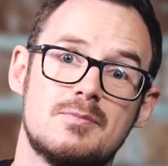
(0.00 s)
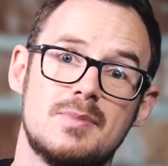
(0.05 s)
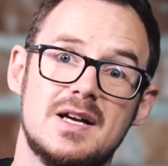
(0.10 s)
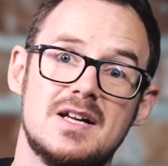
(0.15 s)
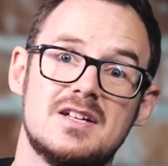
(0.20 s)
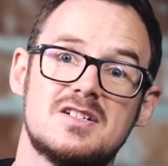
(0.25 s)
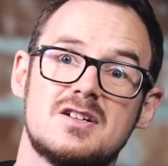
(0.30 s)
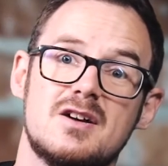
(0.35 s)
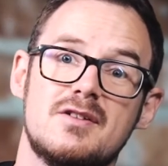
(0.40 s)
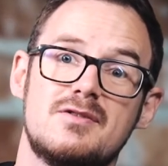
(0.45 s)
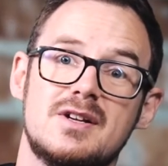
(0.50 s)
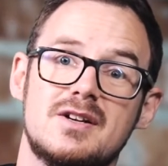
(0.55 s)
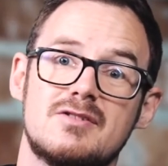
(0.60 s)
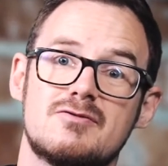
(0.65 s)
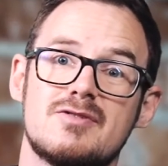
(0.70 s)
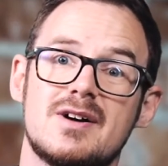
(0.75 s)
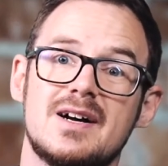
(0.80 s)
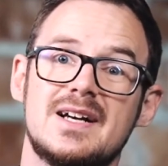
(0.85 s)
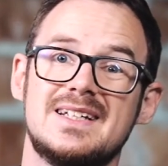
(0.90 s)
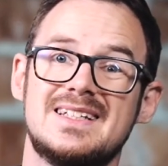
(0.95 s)
bit. So if you're
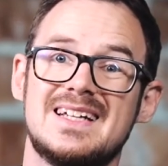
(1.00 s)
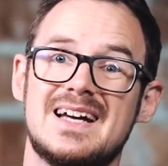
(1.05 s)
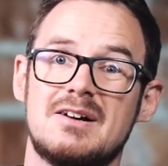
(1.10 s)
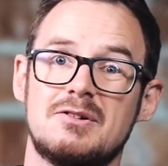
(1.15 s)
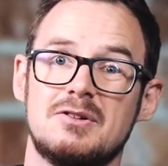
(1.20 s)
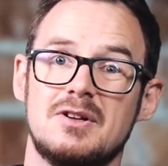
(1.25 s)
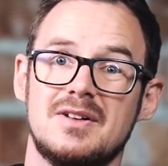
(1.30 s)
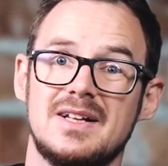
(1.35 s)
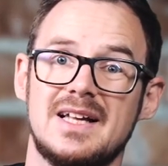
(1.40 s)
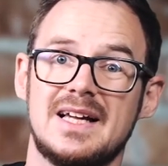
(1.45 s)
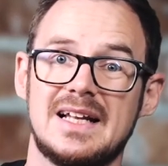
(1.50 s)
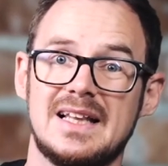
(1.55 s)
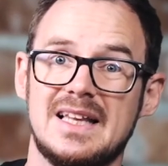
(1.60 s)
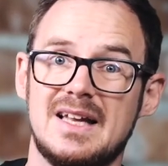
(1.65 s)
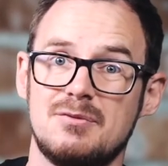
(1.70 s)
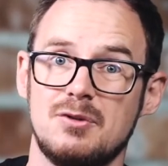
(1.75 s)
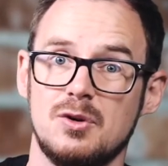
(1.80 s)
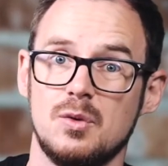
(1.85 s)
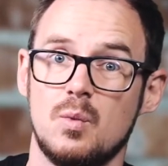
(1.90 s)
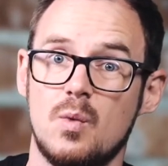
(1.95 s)
right down on like
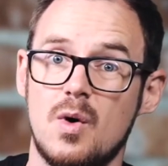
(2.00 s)
level